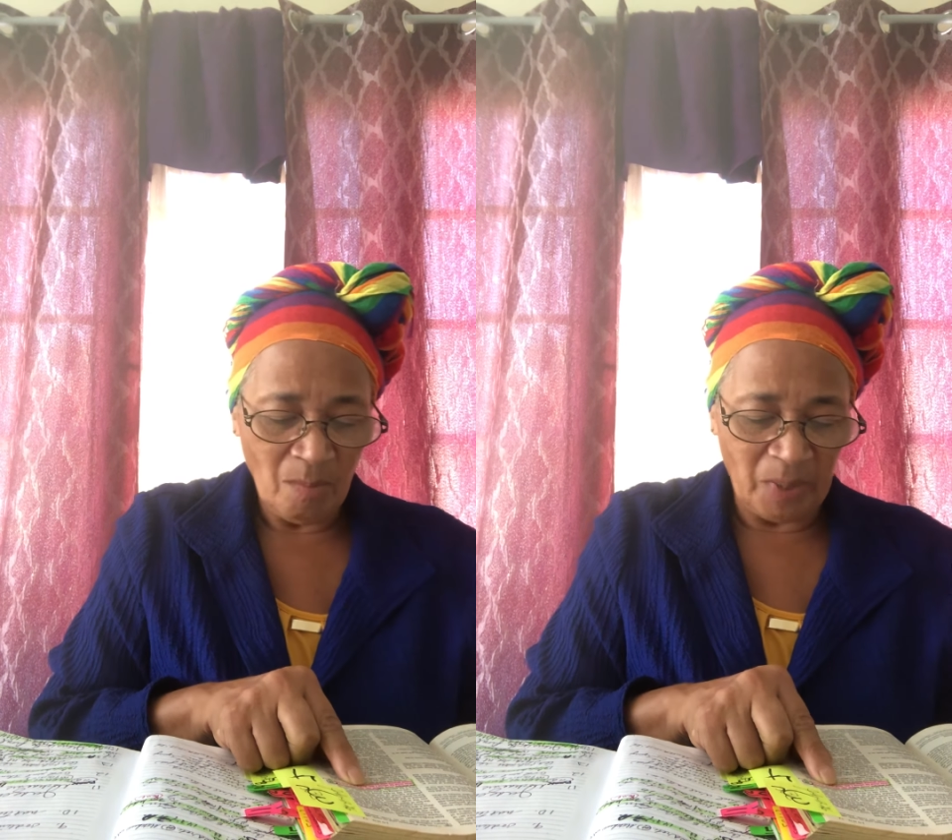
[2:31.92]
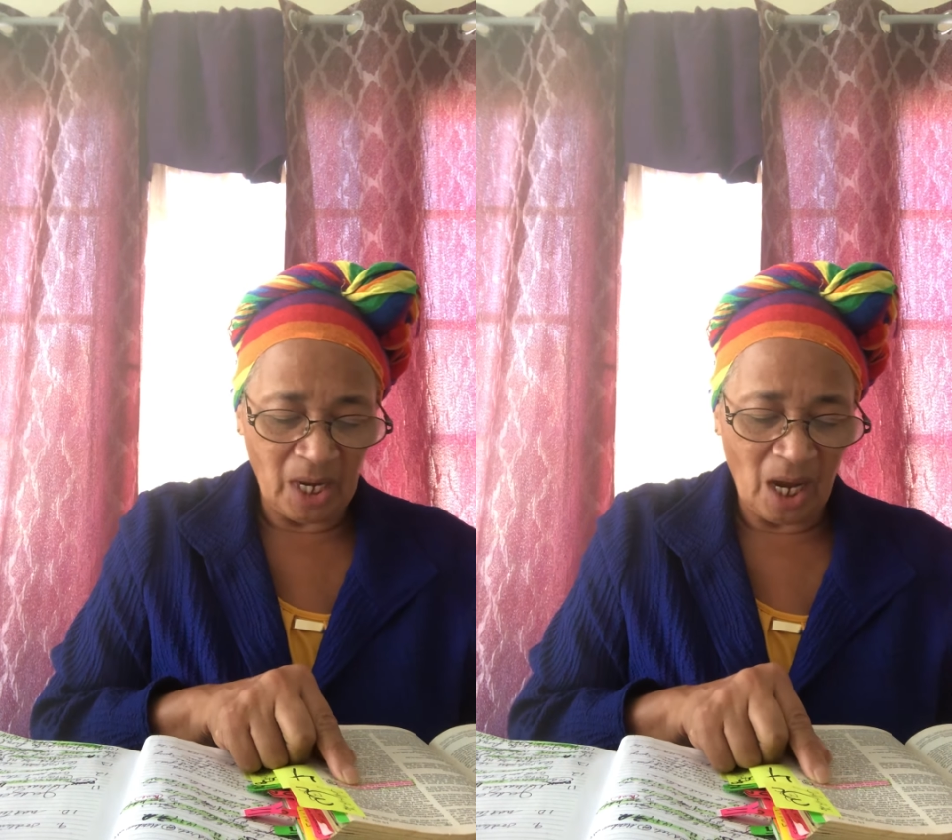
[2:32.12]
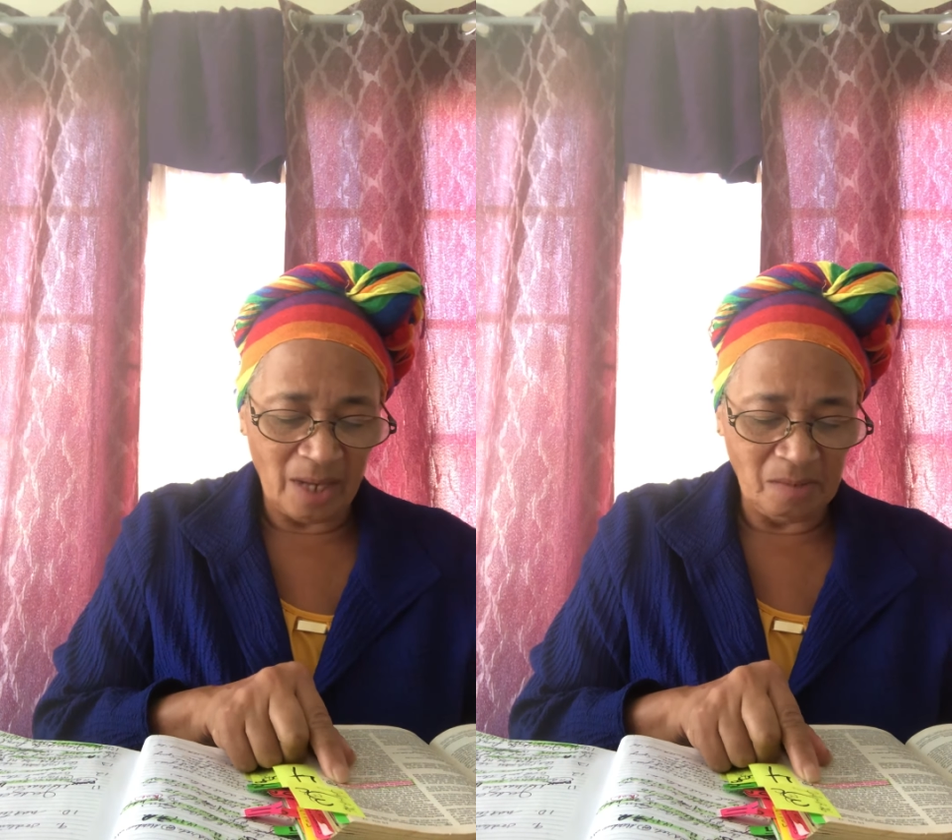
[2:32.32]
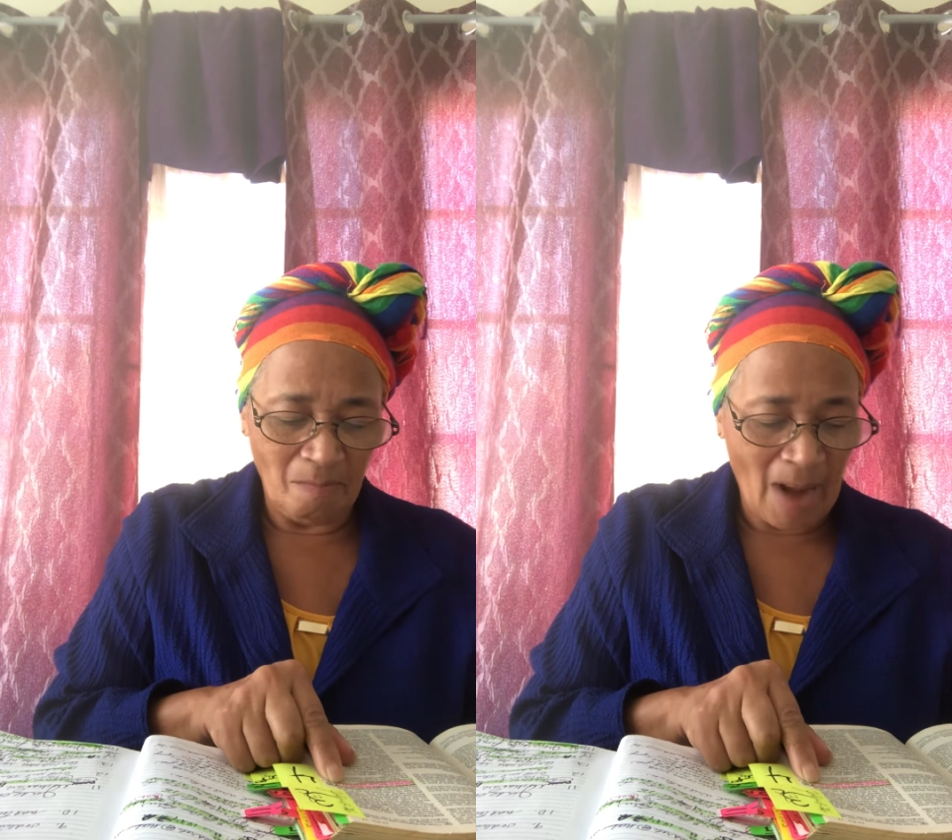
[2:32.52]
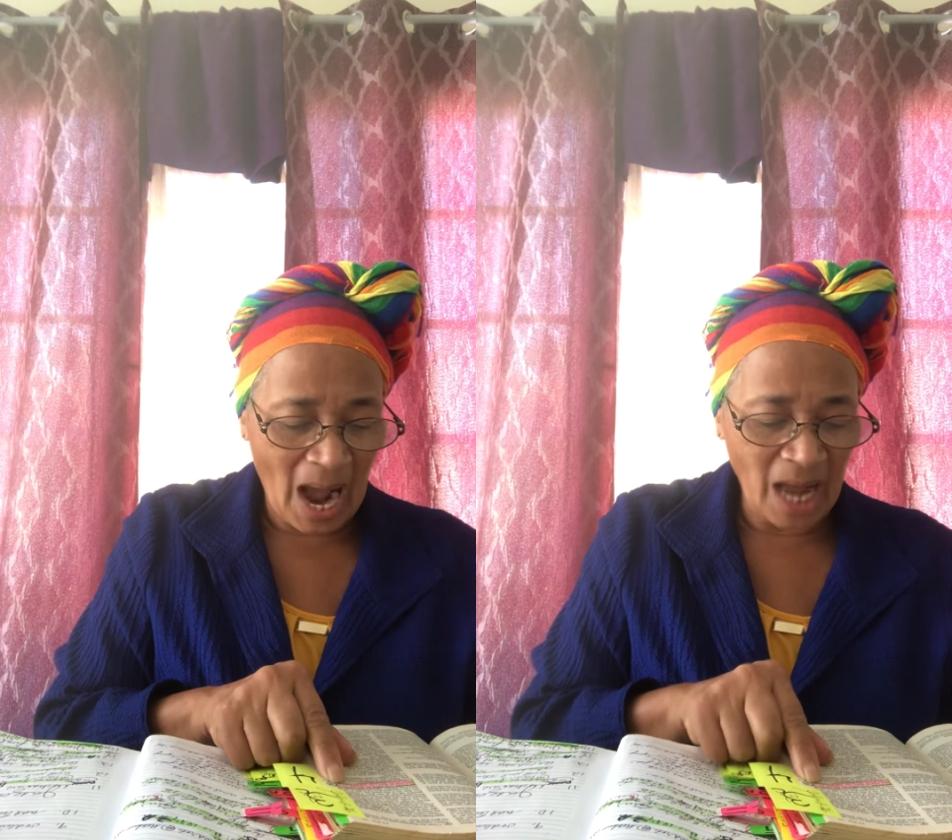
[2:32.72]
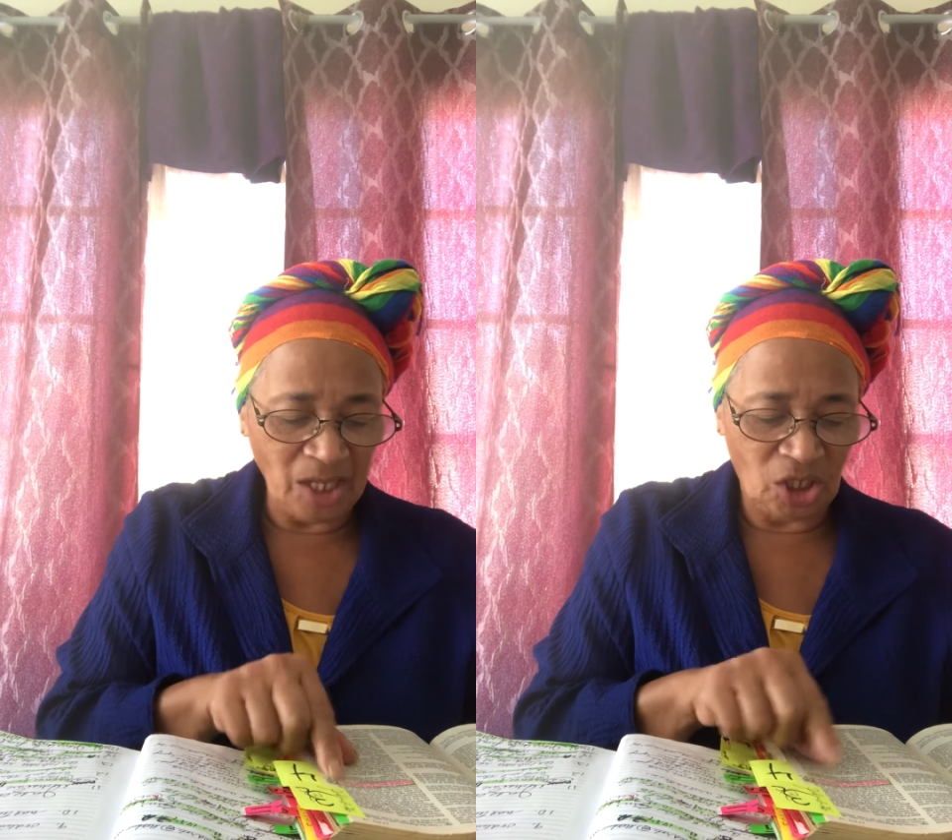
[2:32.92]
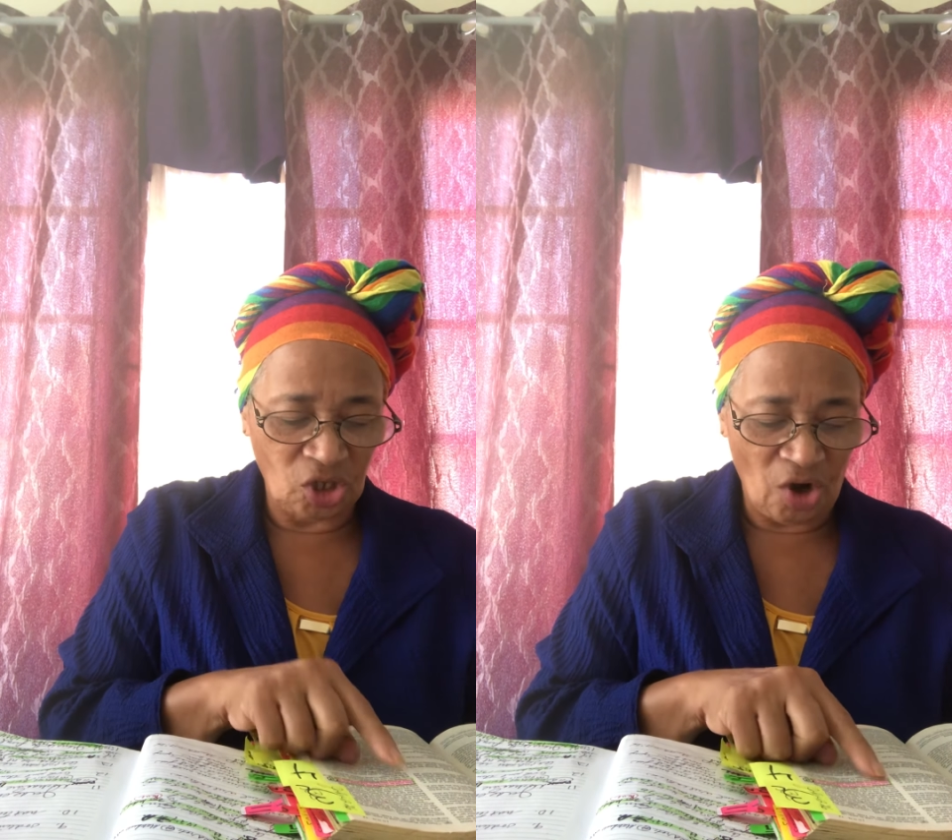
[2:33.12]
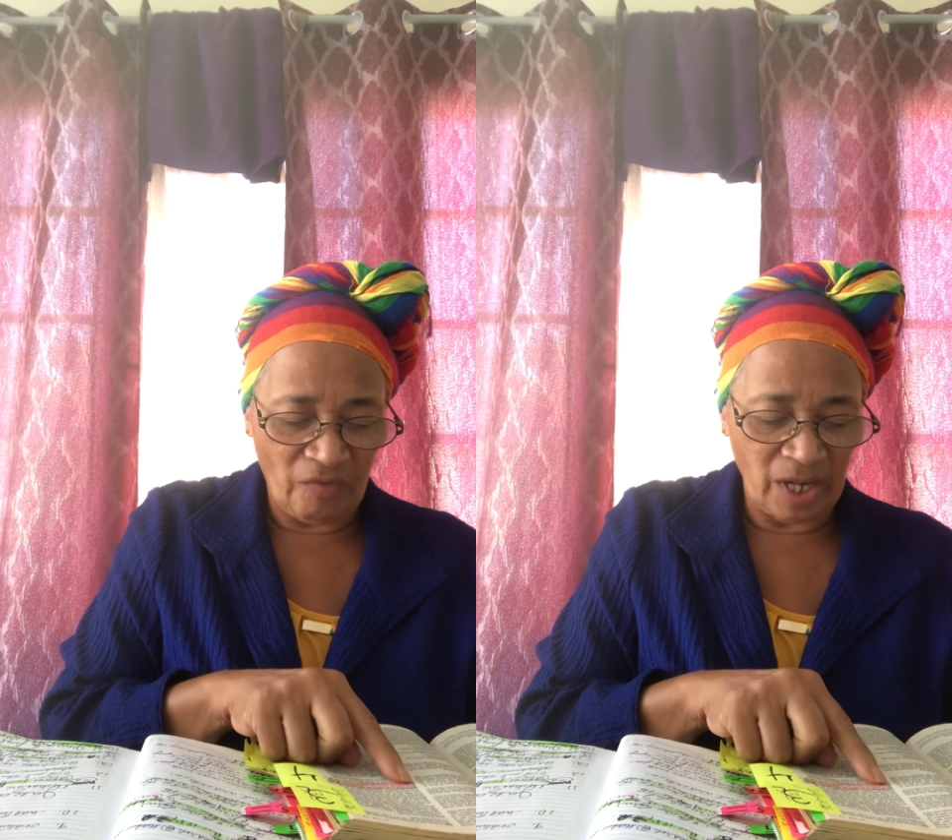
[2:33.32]
Because my
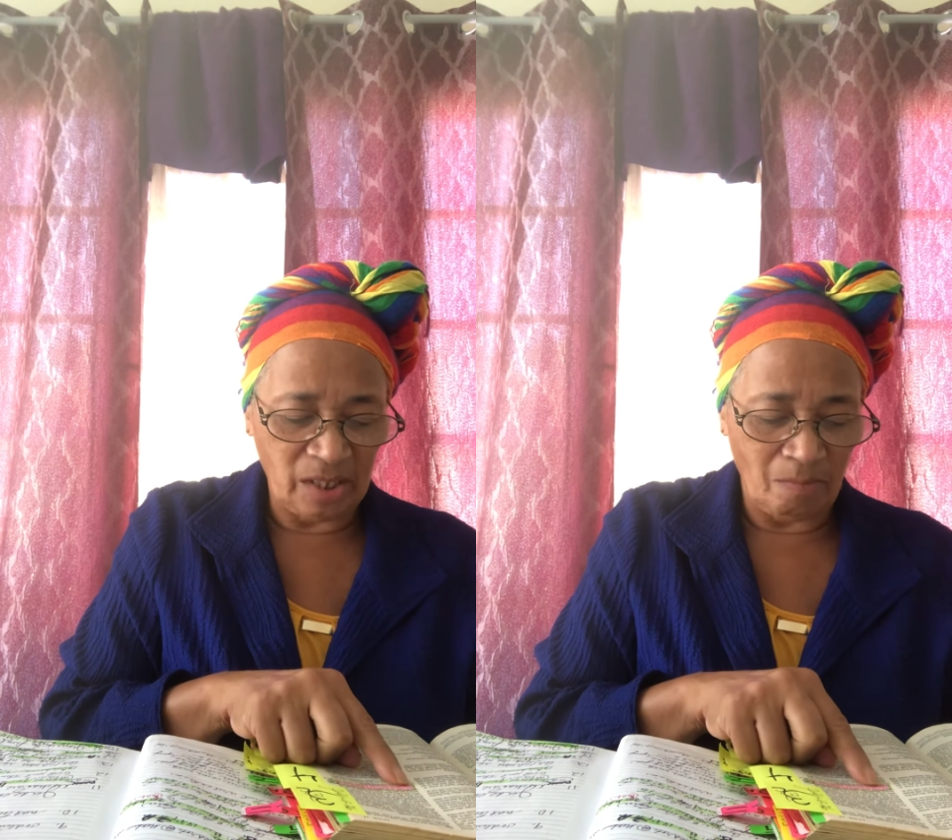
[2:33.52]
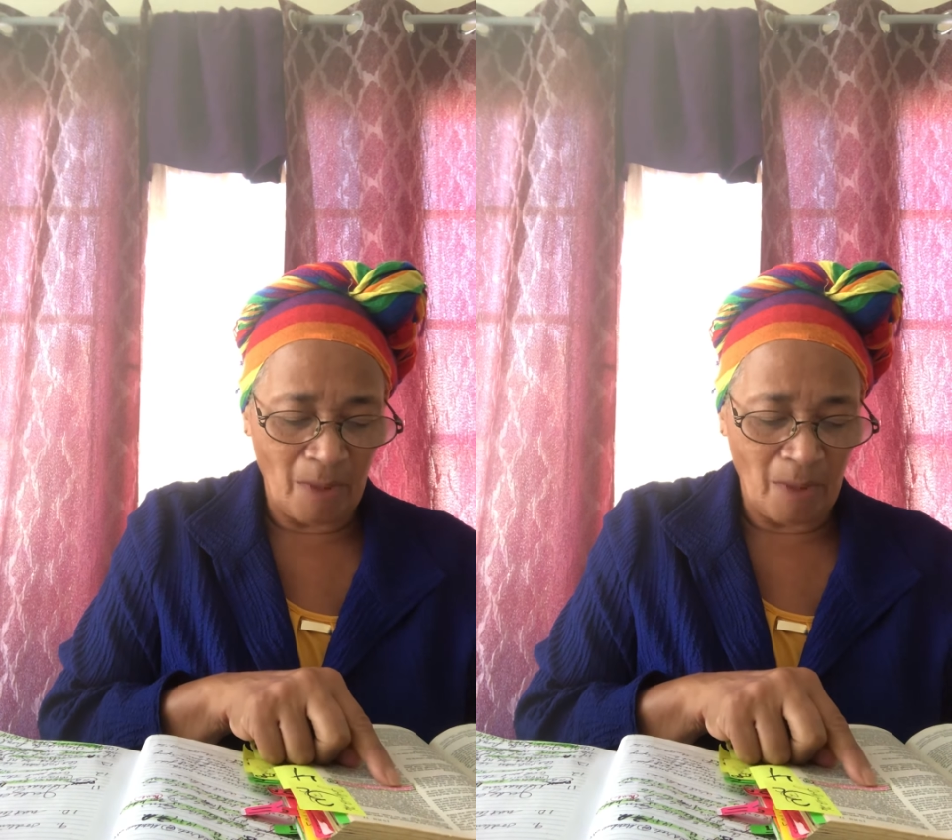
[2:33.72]
servants